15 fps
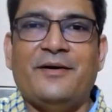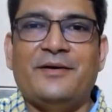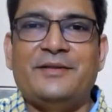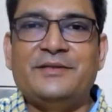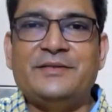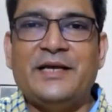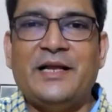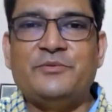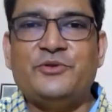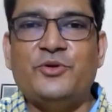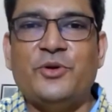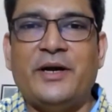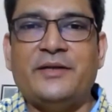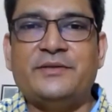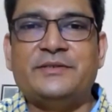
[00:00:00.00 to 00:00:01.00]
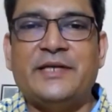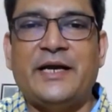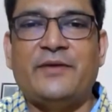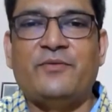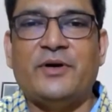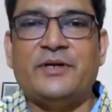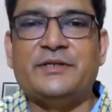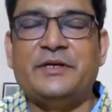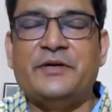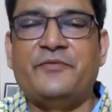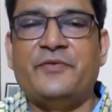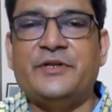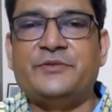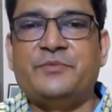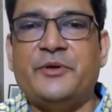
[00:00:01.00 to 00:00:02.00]
this helps you understand what is the
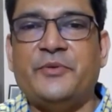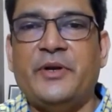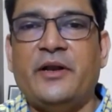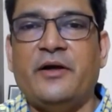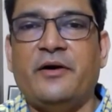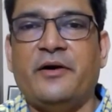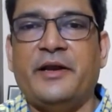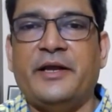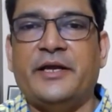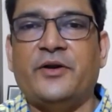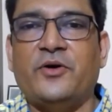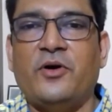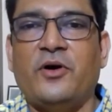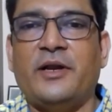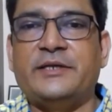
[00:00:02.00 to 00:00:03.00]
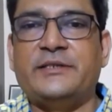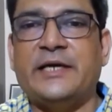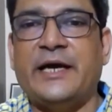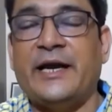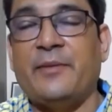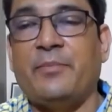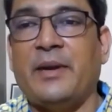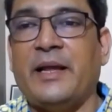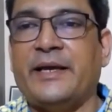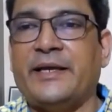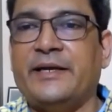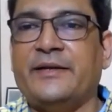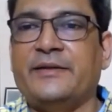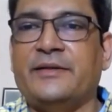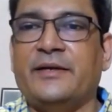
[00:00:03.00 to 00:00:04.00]
difference between learning in college and applying
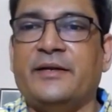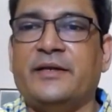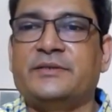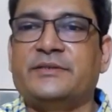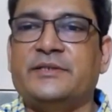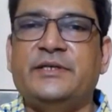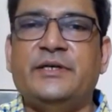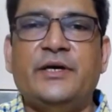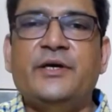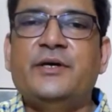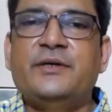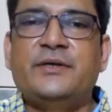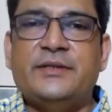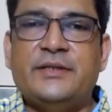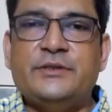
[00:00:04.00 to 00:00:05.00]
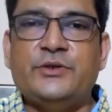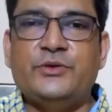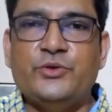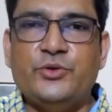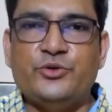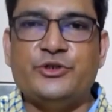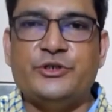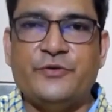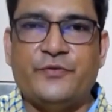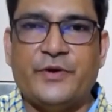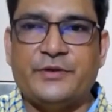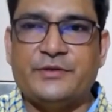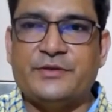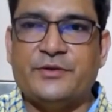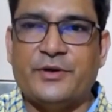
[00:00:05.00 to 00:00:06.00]
it in the industry. This is a huge
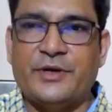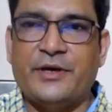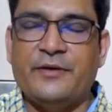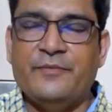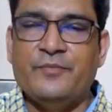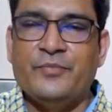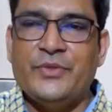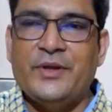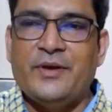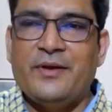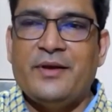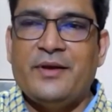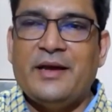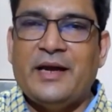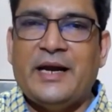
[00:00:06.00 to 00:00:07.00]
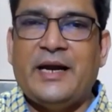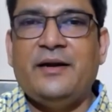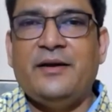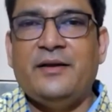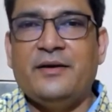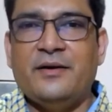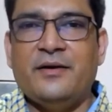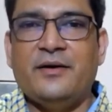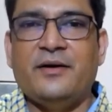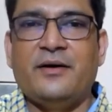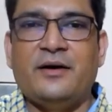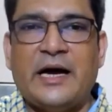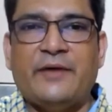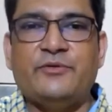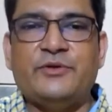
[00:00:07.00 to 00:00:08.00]
difference. Okay. And
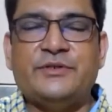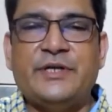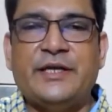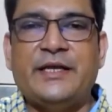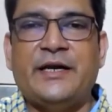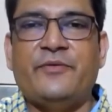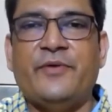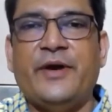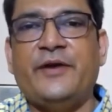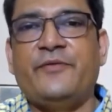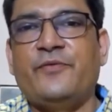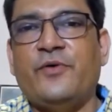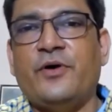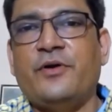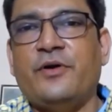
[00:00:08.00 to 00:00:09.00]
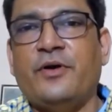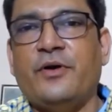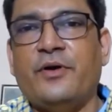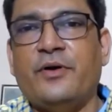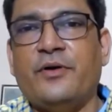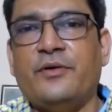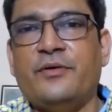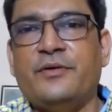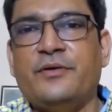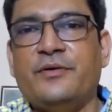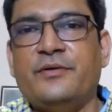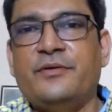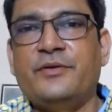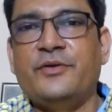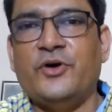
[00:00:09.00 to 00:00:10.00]
I would say that wait for
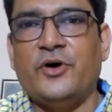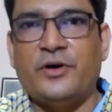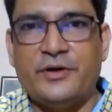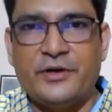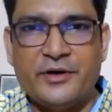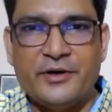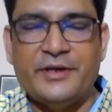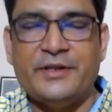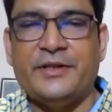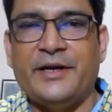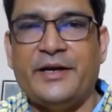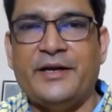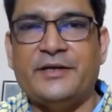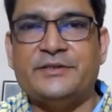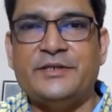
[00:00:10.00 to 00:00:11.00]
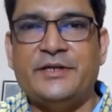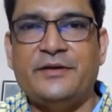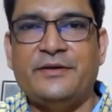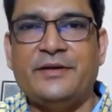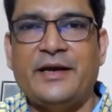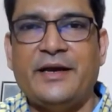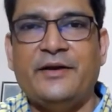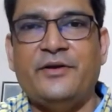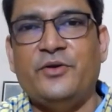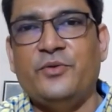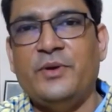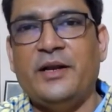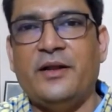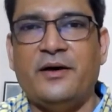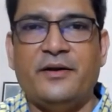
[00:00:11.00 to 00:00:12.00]
your turn in the industry and you
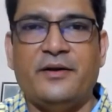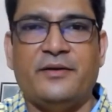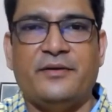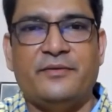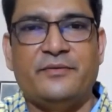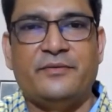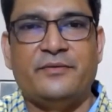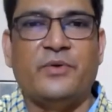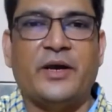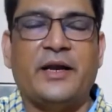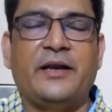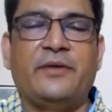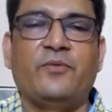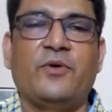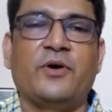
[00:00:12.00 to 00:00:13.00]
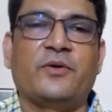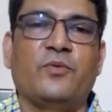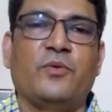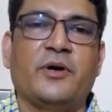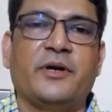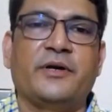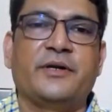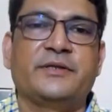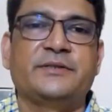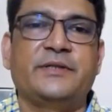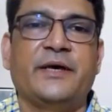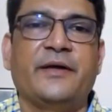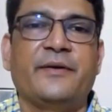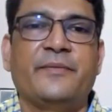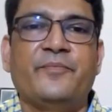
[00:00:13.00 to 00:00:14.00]
will learn quickly what it is there.